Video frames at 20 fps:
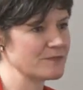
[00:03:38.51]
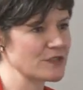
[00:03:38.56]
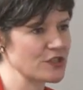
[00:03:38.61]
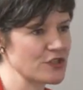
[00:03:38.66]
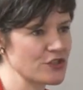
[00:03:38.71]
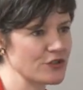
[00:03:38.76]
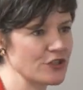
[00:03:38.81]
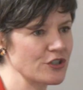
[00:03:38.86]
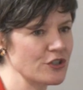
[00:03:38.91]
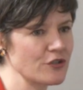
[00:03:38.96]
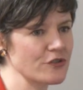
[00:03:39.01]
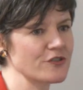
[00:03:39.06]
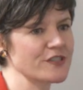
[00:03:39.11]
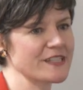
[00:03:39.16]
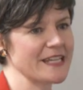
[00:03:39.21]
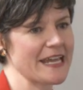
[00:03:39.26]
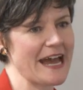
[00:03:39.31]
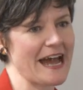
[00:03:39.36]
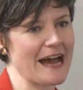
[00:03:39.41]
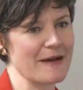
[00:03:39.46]
So you know there's
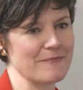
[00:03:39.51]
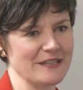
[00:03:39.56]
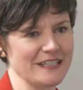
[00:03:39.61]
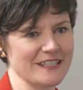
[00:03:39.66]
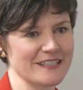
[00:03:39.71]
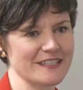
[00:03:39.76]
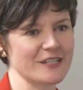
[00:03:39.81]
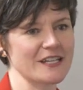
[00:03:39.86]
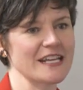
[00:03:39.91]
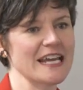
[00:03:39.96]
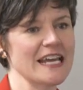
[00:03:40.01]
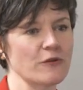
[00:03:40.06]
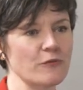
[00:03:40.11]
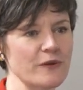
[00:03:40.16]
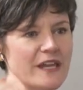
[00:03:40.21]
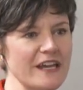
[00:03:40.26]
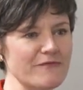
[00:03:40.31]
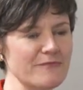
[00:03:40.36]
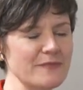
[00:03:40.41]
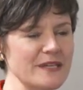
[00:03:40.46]
cabinet
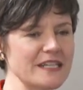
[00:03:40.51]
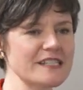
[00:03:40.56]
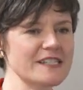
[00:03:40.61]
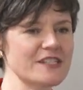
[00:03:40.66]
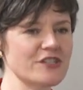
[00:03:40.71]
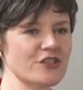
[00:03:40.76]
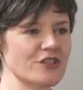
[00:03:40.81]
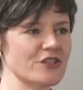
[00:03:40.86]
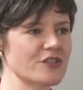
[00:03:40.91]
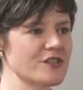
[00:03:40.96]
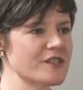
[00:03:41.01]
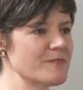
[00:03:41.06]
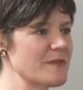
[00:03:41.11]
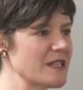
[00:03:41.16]
we have ministers.